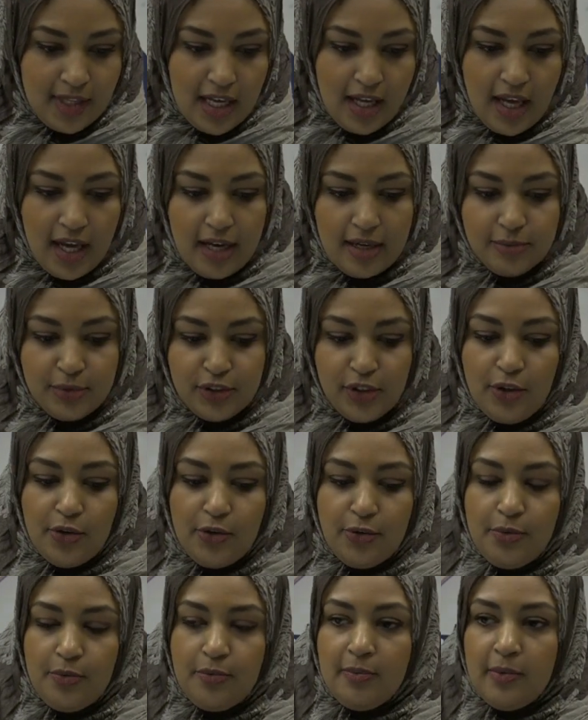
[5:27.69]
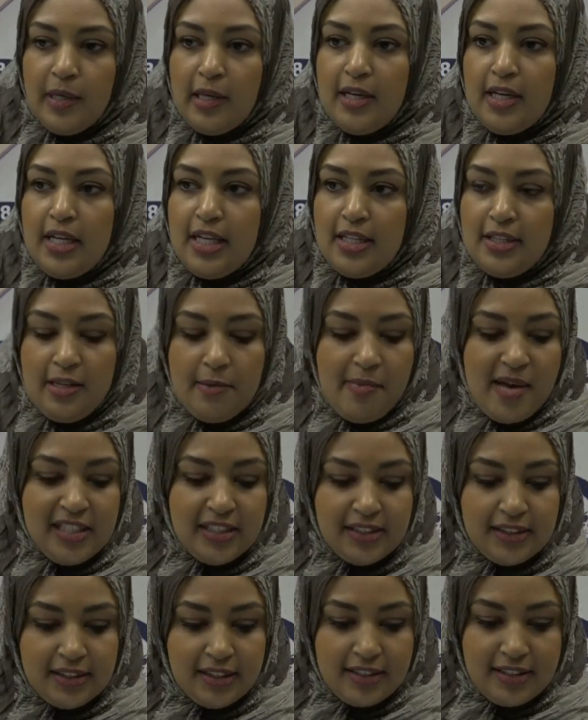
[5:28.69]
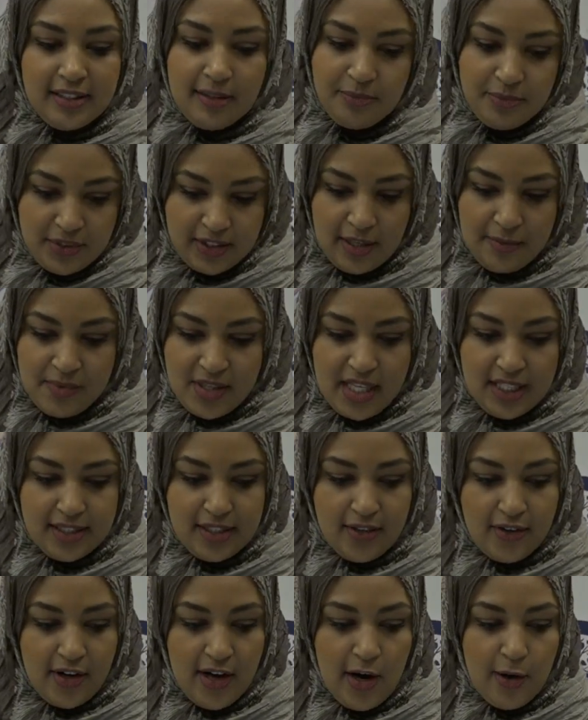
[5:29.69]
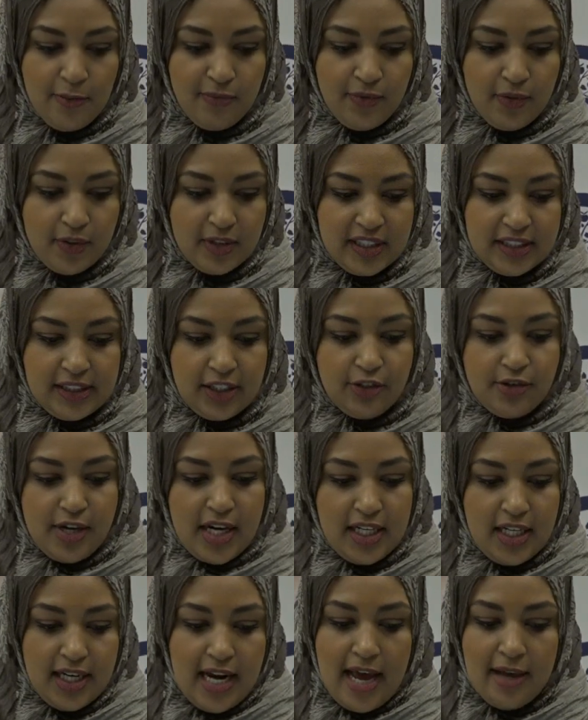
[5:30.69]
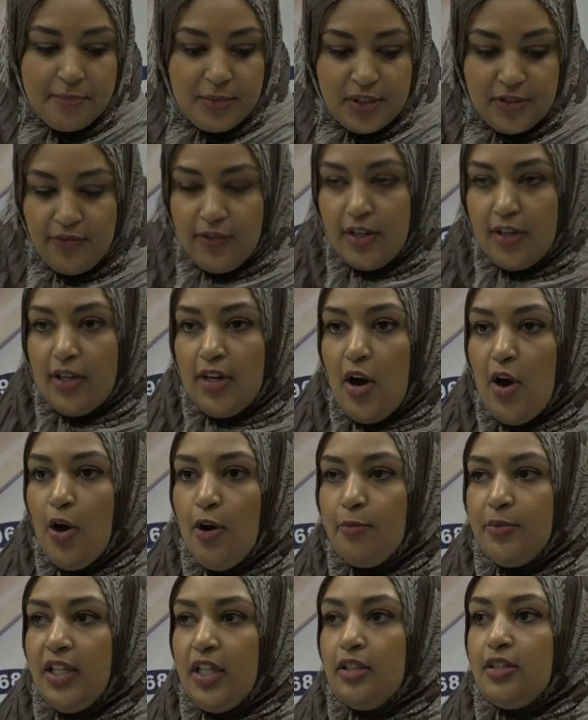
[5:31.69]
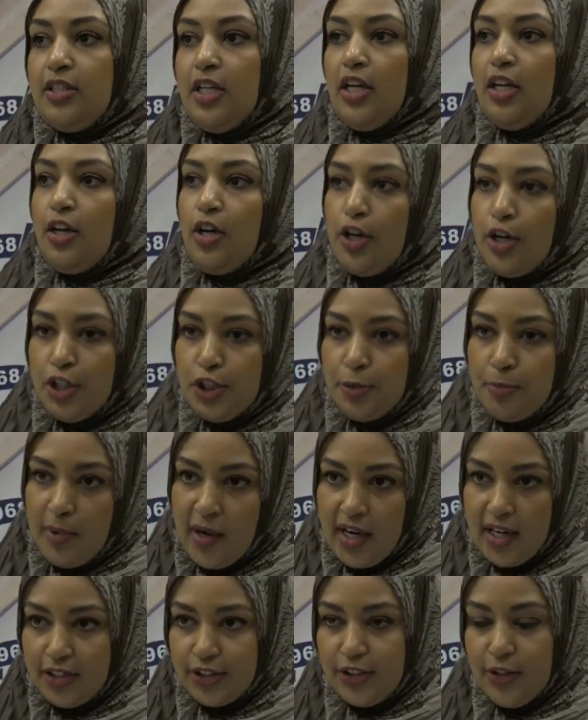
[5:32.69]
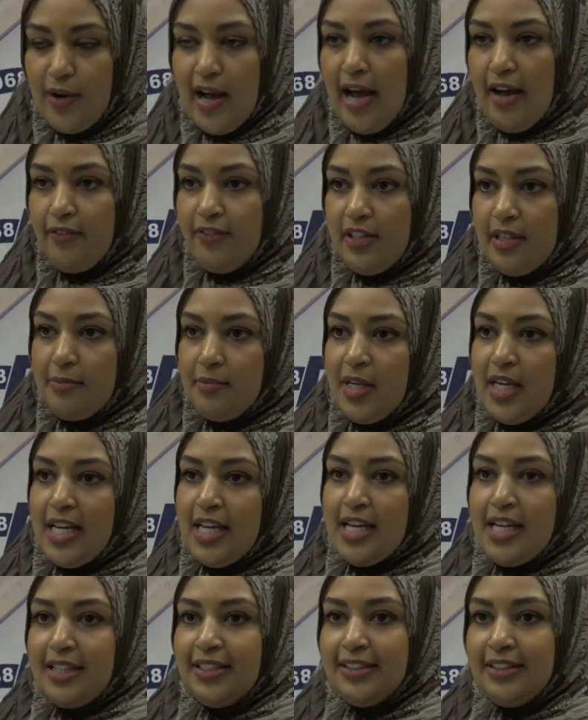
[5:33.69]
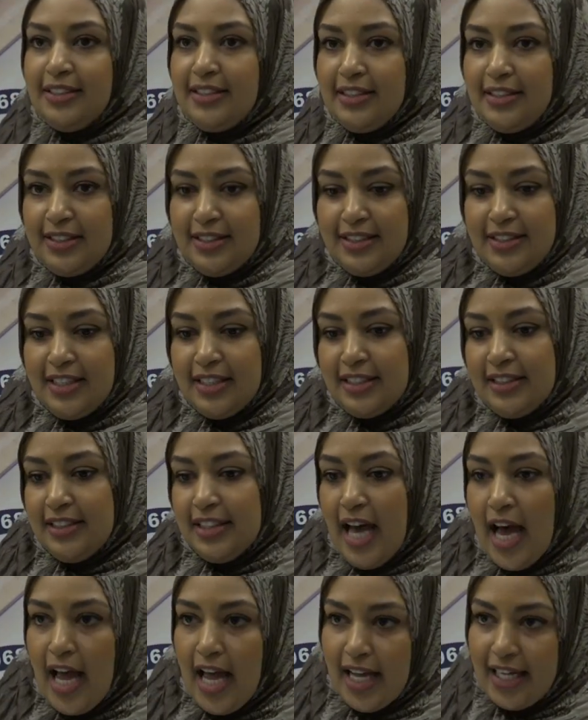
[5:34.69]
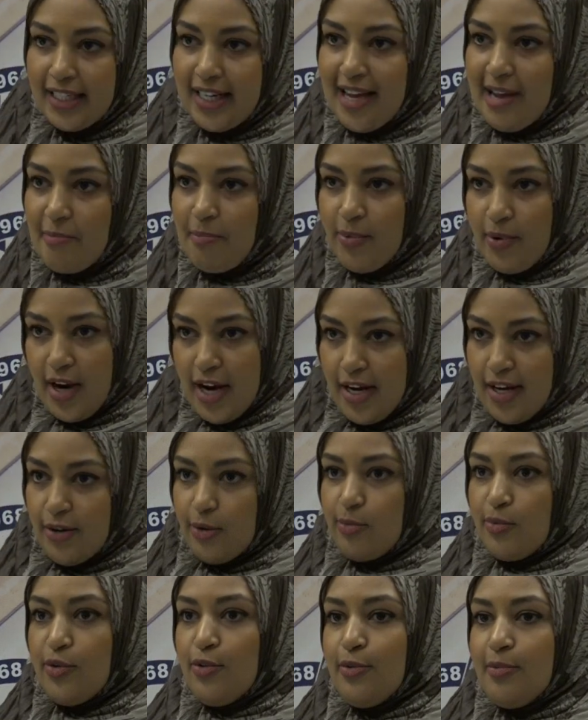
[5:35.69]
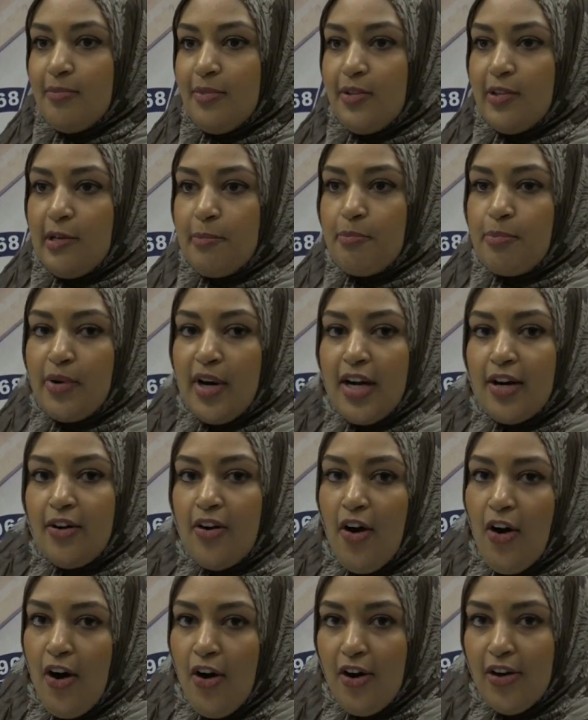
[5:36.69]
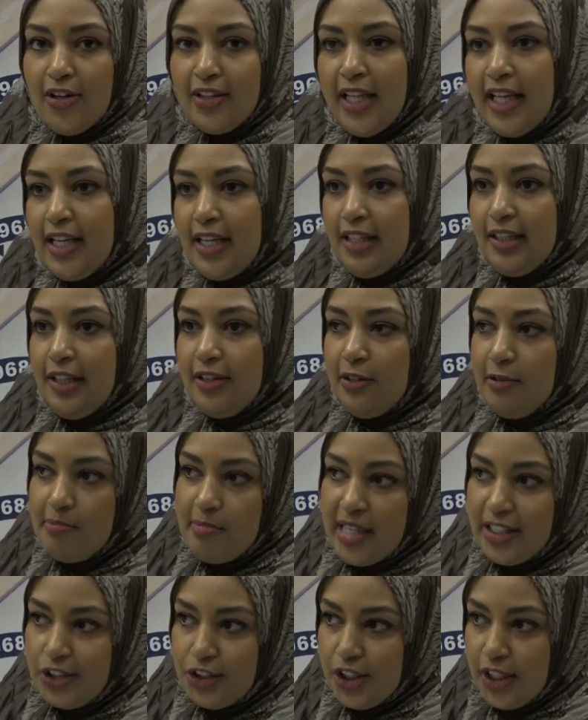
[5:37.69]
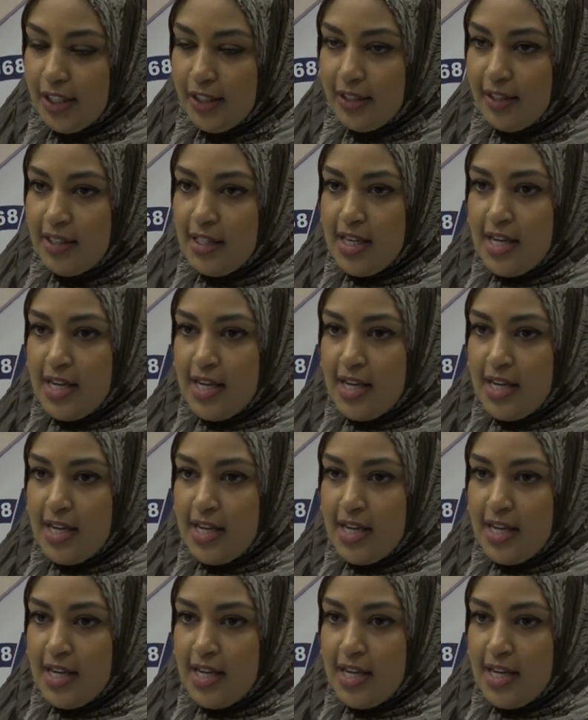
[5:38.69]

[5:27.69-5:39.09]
Um, so the best, some, some things that are helpful is to create an atmosphere at home to, to encourage prayer. So have them design a prayer room or a prayer hall, like a little masjid,